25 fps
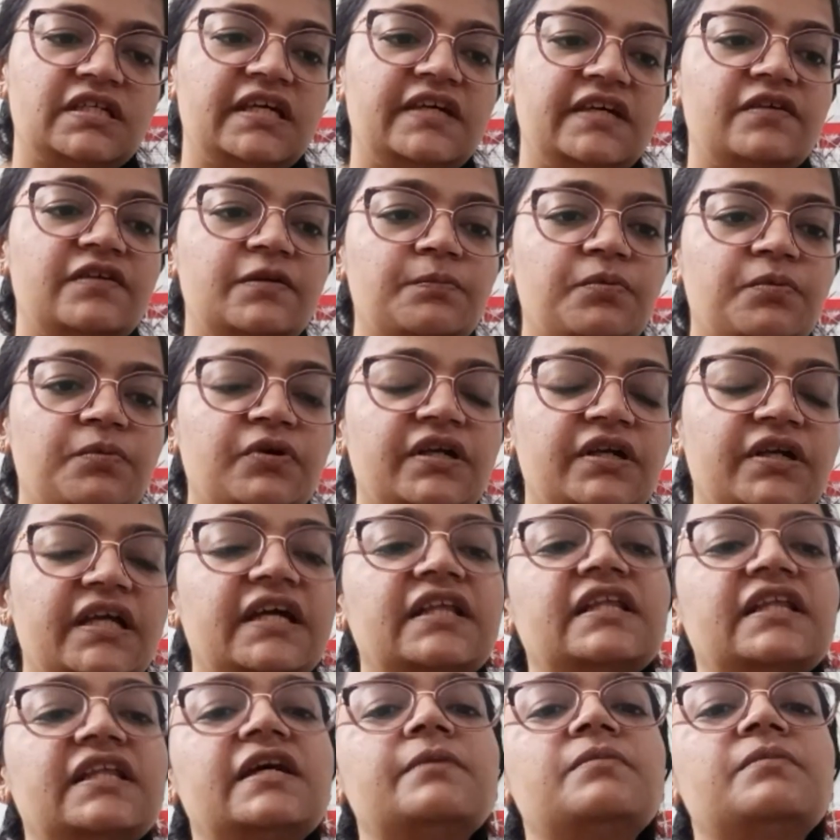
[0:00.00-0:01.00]
Even
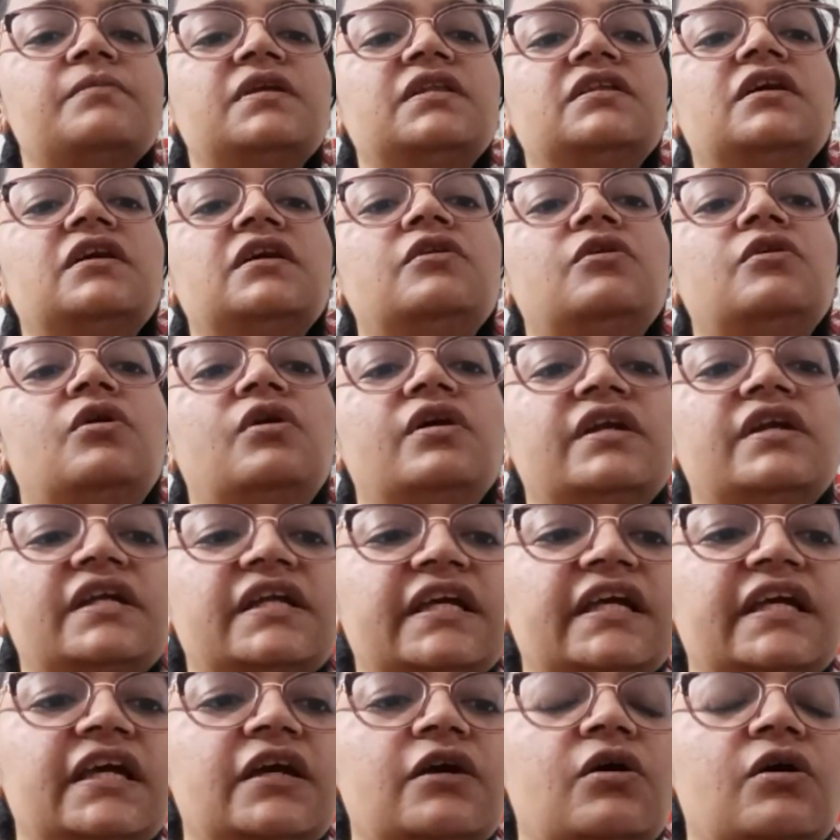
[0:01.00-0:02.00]
putting them in the
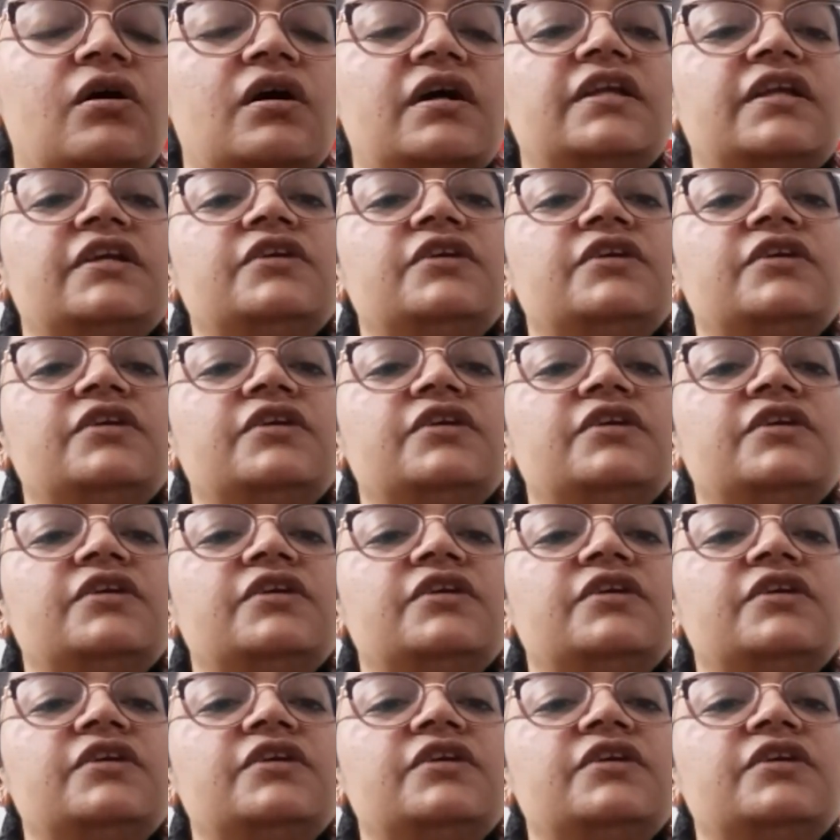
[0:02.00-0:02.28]
laundry or